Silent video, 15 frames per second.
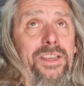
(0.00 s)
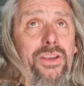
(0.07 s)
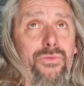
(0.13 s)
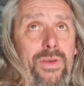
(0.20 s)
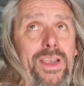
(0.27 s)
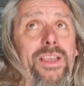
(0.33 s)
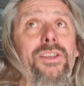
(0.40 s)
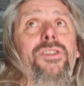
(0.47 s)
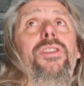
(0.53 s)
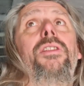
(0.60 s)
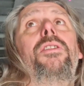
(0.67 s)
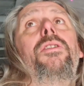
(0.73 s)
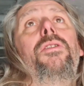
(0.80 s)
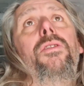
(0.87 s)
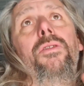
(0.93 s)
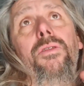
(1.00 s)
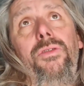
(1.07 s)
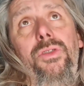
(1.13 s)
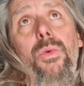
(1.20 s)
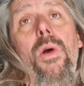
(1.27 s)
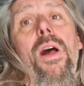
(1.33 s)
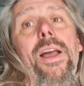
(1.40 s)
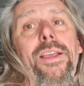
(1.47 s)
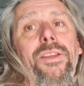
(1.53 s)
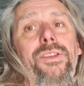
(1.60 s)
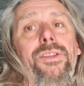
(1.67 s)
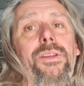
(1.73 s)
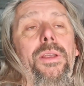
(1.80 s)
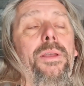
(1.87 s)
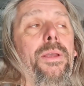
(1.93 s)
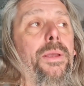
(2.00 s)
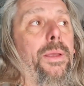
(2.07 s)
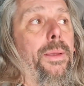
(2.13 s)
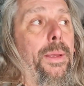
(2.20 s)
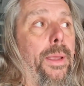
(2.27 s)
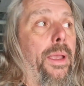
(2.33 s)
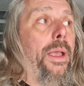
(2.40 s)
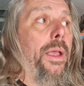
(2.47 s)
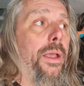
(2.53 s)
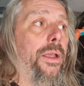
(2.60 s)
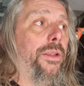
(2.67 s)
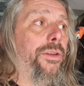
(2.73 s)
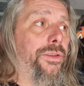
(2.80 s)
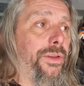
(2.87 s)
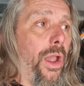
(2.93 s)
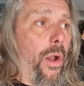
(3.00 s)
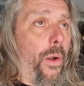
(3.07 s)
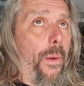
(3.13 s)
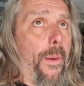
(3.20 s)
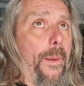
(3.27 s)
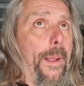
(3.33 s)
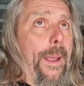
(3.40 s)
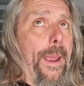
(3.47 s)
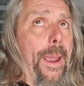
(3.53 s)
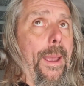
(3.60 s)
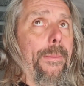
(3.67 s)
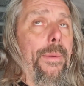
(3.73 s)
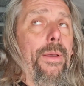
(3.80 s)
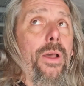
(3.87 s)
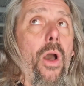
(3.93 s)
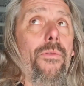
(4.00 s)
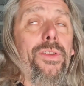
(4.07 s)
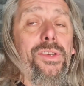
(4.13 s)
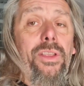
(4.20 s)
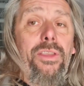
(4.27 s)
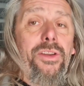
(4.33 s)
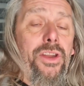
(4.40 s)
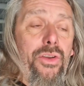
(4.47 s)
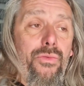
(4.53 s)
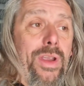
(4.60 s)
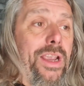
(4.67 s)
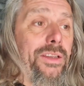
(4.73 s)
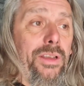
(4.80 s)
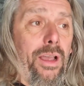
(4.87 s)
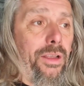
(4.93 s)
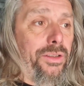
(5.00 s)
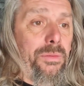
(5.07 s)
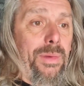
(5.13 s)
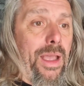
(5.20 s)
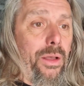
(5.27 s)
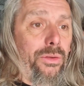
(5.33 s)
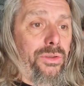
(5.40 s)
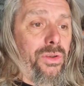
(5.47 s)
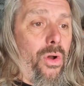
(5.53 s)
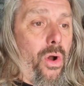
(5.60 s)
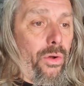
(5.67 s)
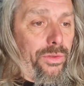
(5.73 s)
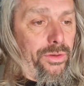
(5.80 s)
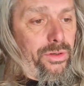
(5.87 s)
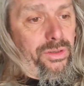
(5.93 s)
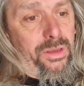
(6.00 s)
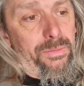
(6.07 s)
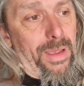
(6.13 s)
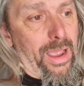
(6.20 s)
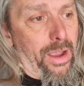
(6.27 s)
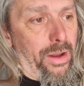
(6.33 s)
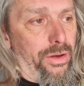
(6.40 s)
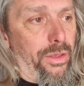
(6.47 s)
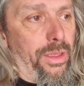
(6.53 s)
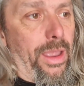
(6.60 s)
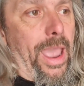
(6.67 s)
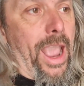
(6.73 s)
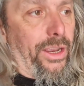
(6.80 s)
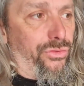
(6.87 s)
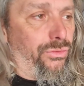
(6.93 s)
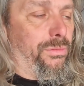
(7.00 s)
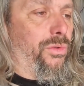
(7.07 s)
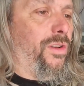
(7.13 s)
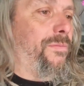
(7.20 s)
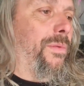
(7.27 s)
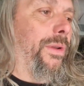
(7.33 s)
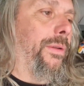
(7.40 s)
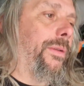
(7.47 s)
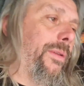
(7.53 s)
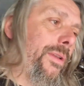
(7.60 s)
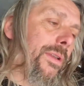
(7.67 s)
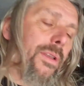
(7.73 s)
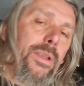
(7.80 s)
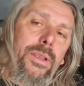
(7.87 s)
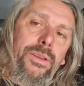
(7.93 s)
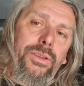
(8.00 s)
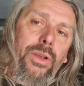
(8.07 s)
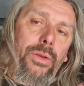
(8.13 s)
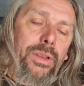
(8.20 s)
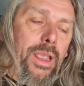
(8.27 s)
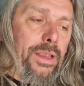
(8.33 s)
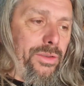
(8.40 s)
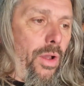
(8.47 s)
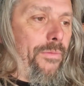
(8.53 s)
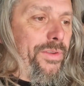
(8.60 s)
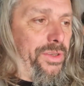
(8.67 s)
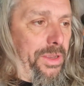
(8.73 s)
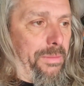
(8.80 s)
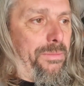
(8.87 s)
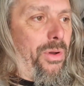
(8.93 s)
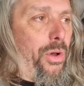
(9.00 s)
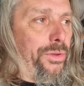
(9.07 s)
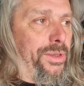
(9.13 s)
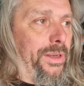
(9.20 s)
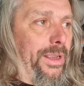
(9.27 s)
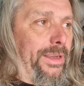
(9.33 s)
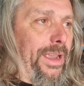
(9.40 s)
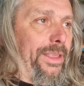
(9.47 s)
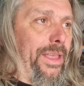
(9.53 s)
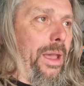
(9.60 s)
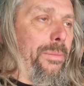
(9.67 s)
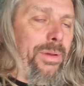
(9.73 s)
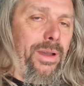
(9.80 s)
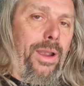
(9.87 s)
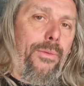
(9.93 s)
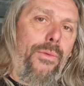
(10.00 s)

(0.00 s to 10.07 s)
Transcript: degrees twice. So um, obviously the degrees aren't about torque, they're just about another extra movement. So it's obviously important to get that part